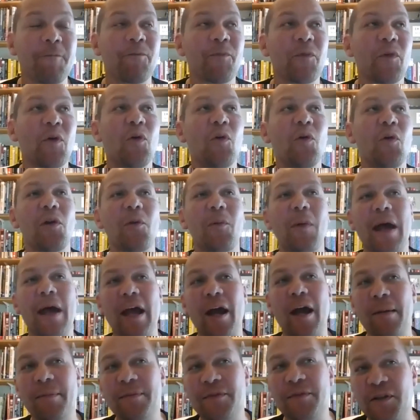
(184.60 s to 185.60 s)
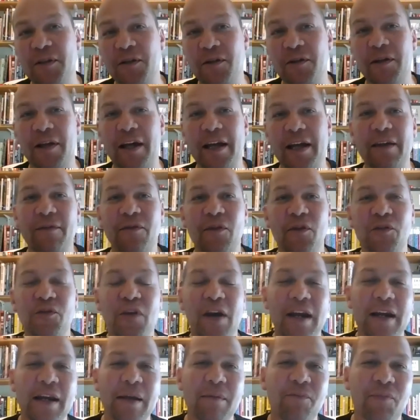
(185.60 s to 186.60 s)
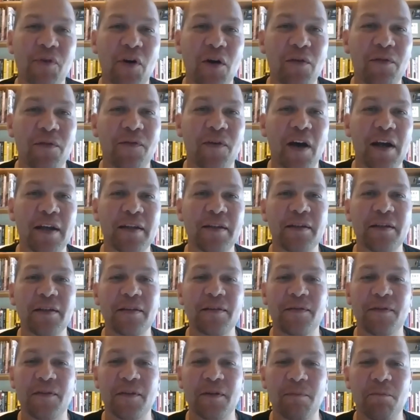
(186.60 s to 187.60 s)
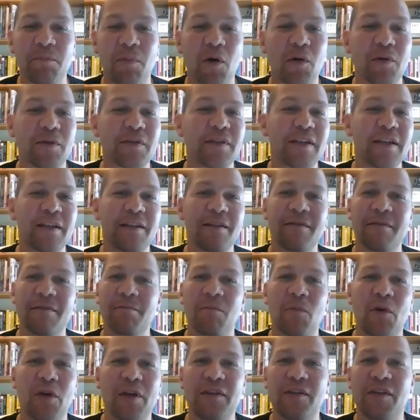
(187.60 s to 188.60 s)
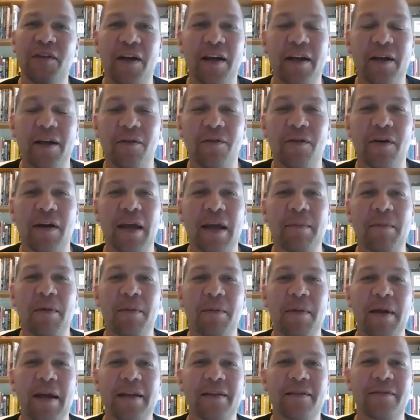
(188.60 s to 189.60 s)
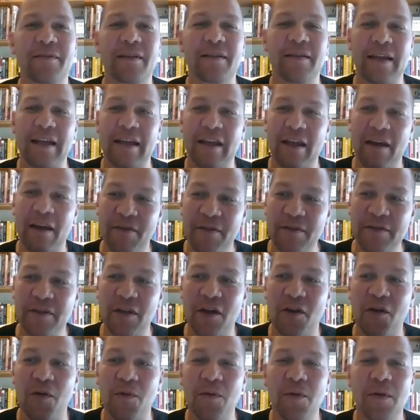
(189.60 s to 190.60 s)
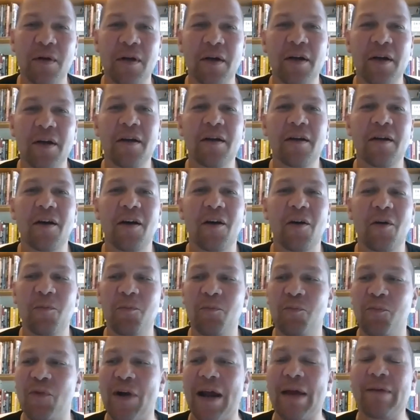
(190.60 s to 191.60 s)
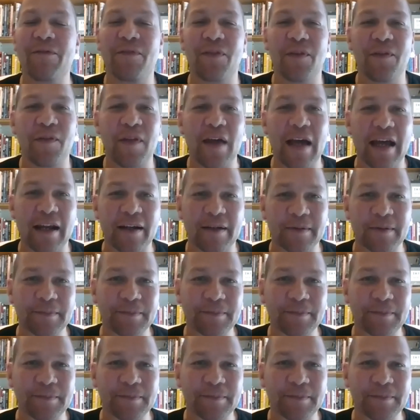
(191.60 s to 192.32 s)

All the way up to if you're training pro fighters for boxing, Muay Thai, or MMA. So it covers the whole breadth of that.